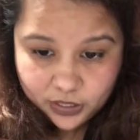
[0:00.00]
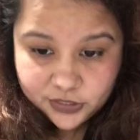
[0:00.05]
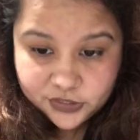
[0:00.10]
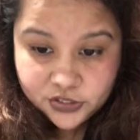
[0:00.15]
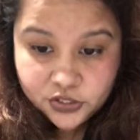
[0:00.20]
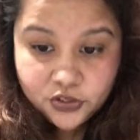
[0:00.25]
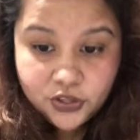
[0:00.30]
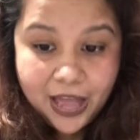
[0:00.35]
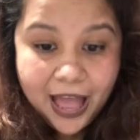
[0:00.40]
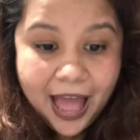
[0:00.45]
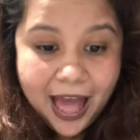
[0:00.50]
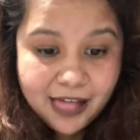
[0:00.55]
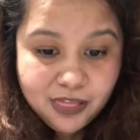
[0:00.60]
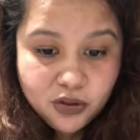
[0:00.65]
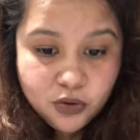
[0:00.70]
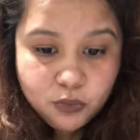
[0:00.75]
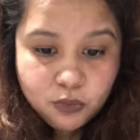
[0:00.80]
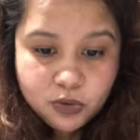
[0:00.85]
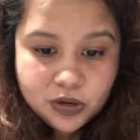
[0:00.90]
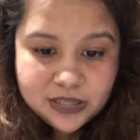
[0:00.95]
So the
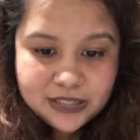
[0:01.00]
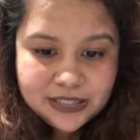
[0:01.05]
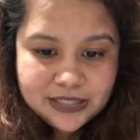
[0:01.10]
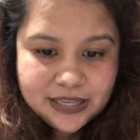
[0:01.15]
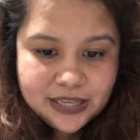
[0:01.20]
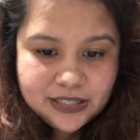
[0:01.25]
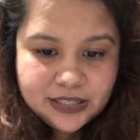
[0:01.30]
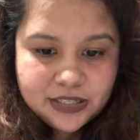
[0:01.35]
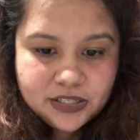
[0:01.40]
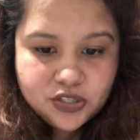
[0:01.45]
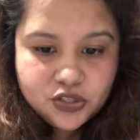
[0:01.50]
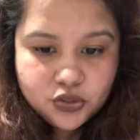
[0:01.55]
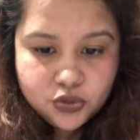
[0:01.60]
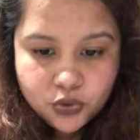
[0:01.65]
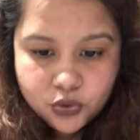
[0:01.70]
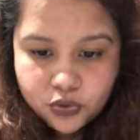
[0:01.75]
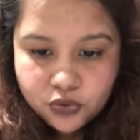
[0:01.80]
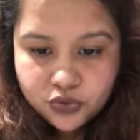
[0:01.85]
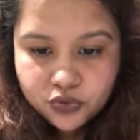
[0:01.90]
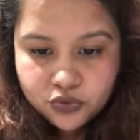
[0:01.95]
Aloe one says it
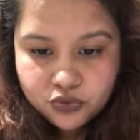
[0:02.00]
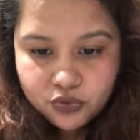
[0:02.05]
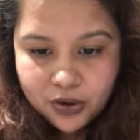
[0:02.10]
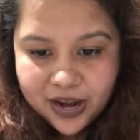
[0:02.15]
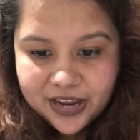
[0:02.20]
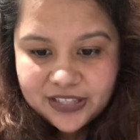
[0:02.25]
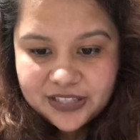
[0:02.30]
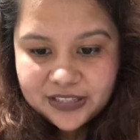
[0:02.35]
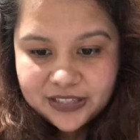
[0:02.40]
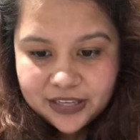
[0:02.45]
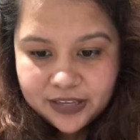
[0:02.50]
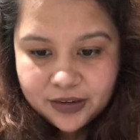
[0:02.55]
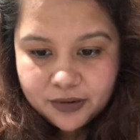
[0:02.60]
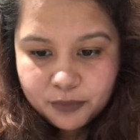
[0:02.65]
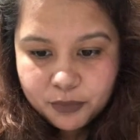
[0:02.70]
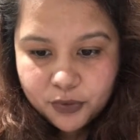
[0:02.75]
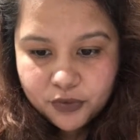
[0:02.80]
soothes dry skin,